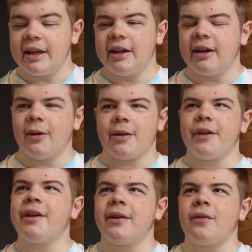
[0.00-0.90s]
Now I
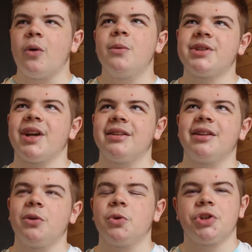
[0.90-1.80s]
think I've always had
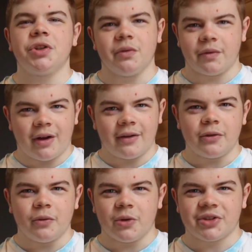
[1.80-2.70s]
the notion of
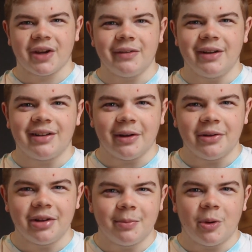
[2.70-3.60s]
having Ross County down
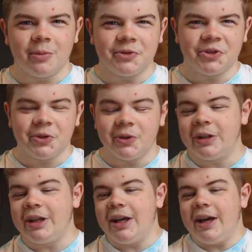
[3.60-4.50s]
in the bottom 2,
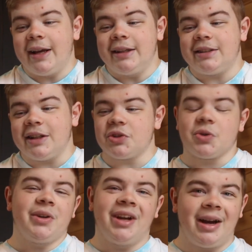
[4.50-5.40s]
and it's
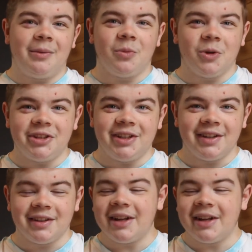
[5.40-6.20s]
going to happen one year,